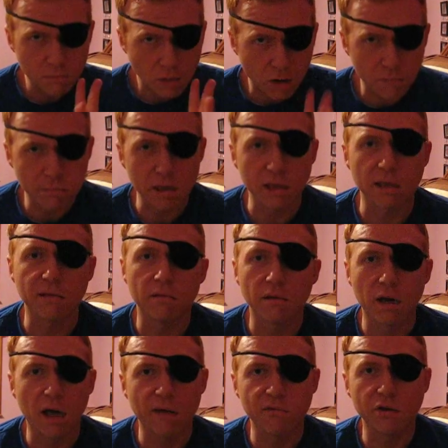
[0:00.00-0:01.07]
hoping that
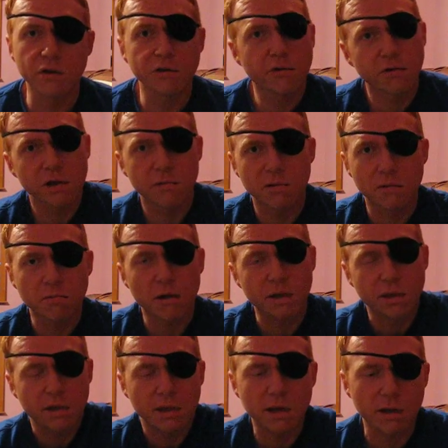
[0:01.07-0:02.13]
I'll have a good Christmas present